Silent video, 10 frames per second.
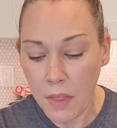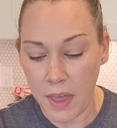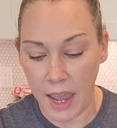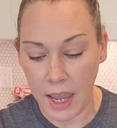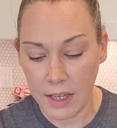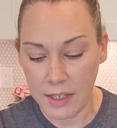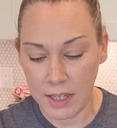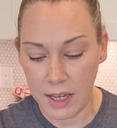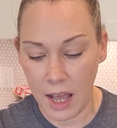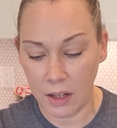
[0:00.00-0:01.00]
the
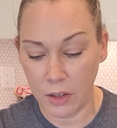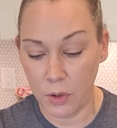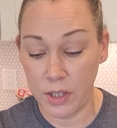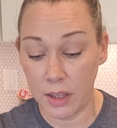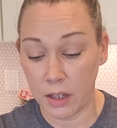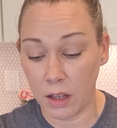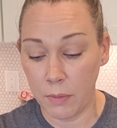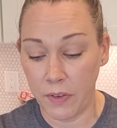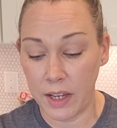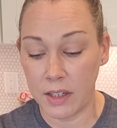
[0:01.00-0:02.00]
ACLU said the
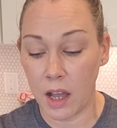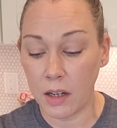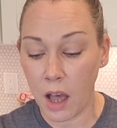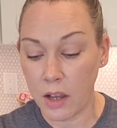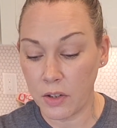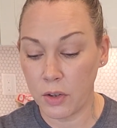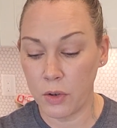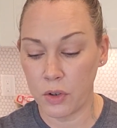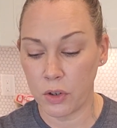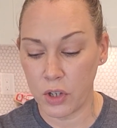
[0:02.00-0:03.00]
club faced
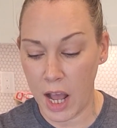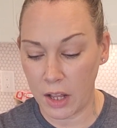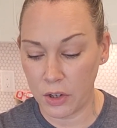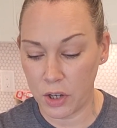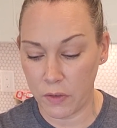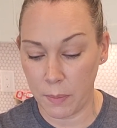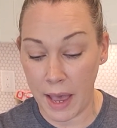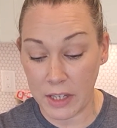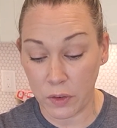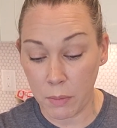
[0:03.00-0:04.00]
unconstitutional challenges over the
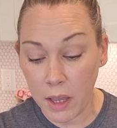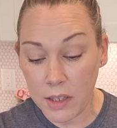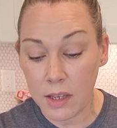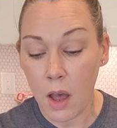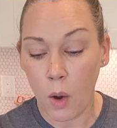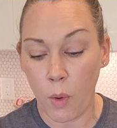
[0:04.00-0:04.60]
past few months,